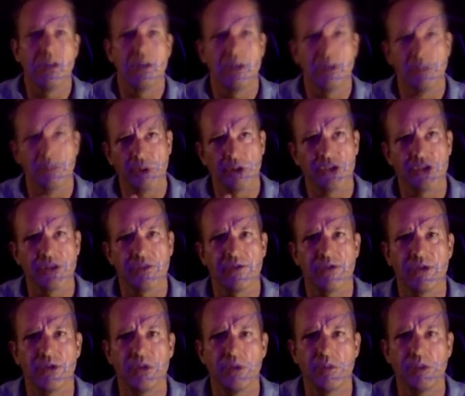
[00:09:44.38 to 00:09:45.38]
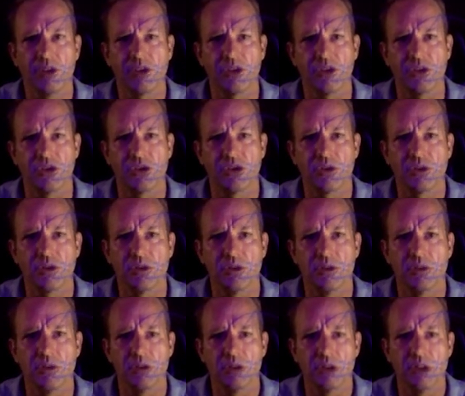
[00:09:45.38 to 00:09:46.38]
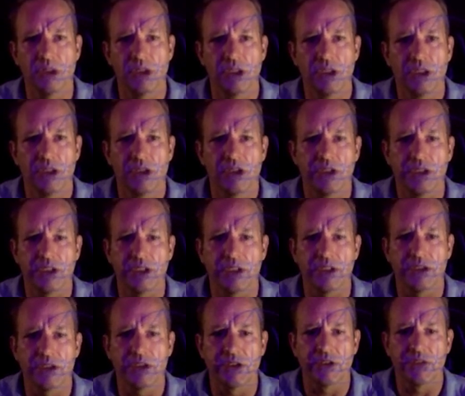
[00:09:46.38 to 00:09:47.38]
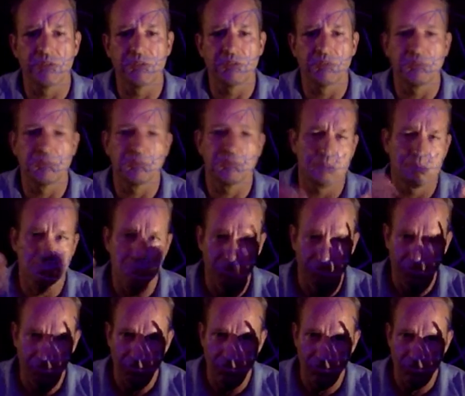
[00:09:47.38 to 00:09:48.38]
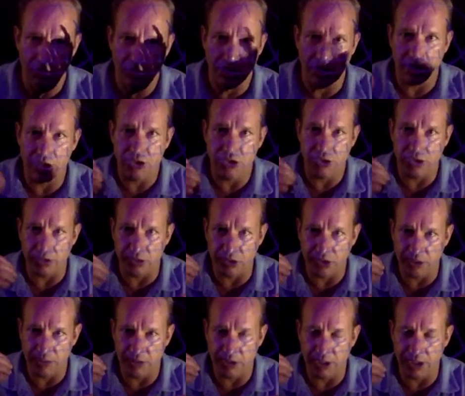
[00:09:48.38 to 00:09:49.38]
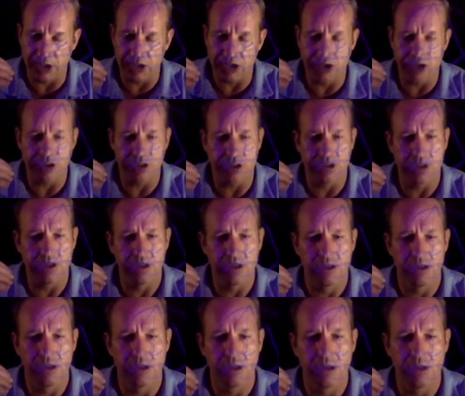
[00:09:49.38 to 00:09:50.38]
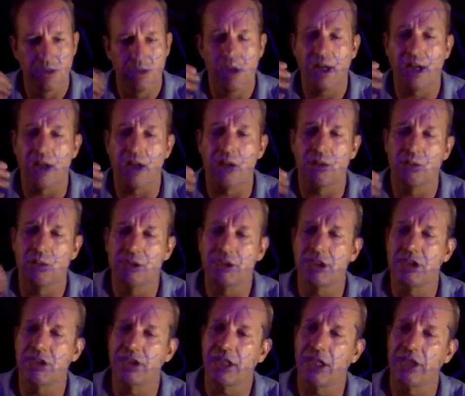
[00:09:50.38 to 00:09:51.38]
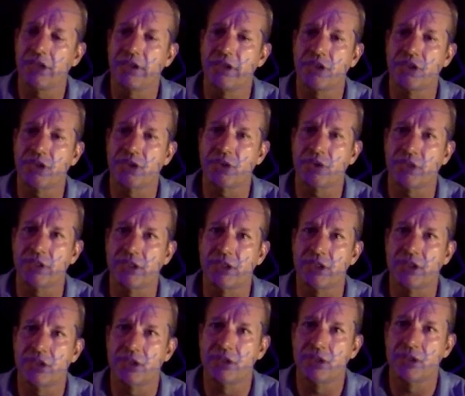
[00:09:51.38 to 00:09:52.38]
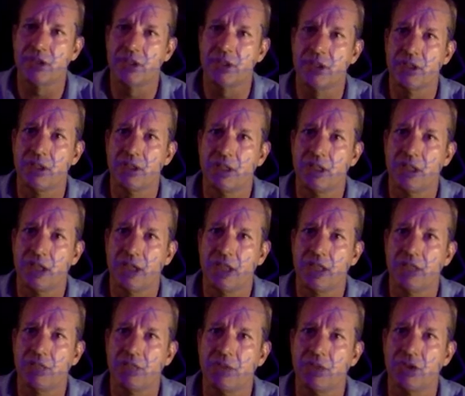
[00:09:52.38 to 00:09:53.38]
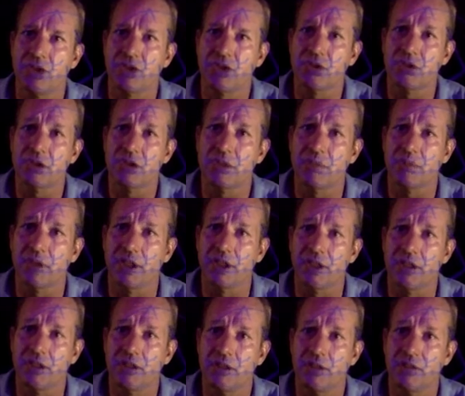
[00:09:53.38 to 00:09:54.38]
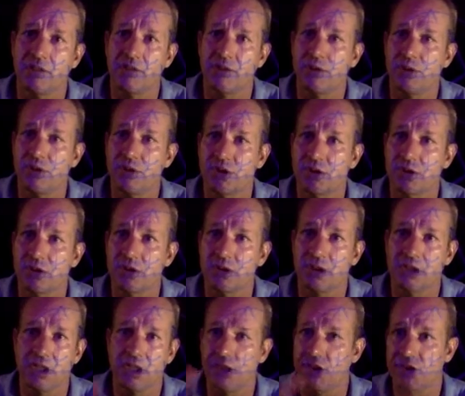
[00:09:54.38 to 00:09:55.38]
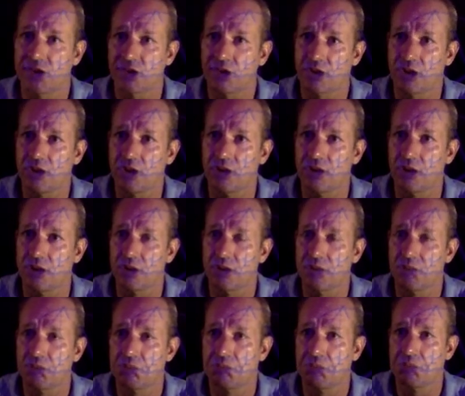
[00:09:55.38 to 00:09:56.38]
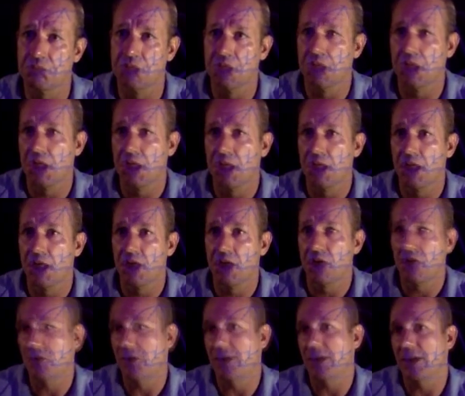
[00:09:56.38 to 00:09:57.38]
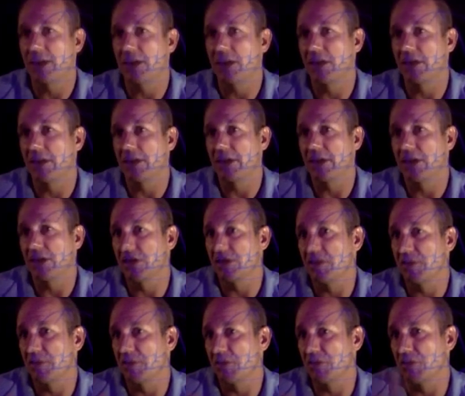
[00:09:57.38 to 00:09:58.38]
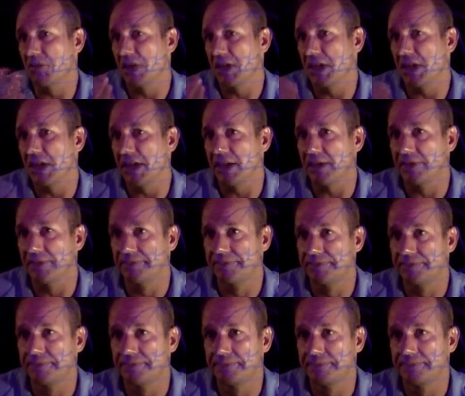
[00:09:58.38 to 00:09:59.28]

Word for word: the person for whom this is true says, consciously or subconsciously, wow, with these higher interest rates, I can be sure that my future is secure, so I can go ahead and spend more money now.